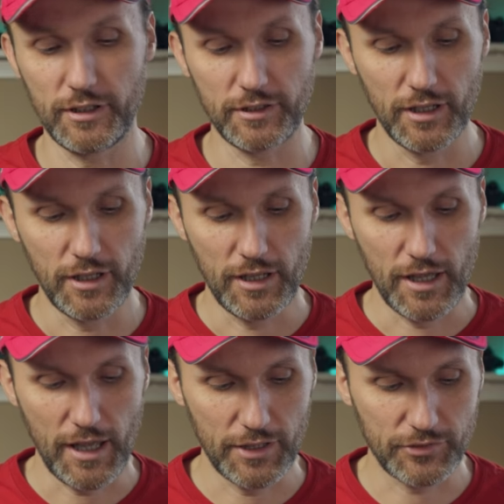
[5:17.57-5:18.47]
It
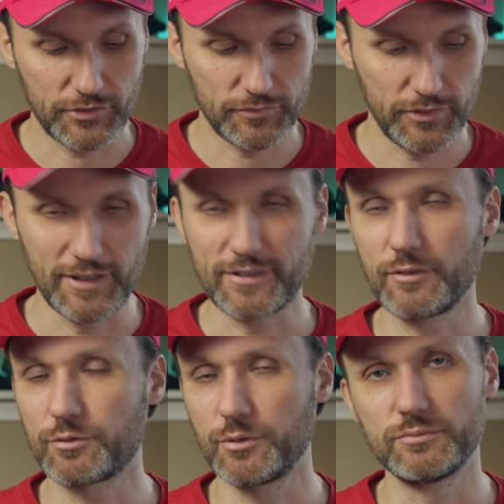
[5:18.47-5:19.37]
has you know
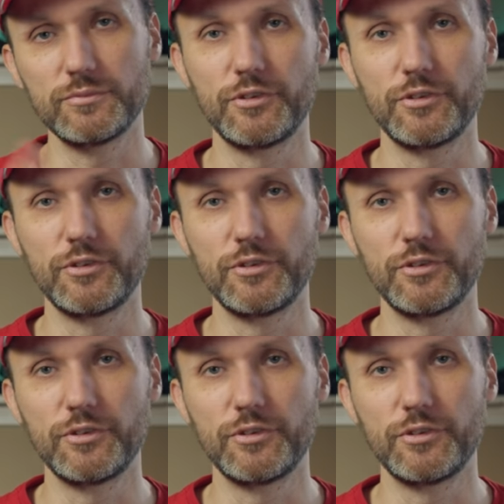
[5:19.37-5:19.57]
aside from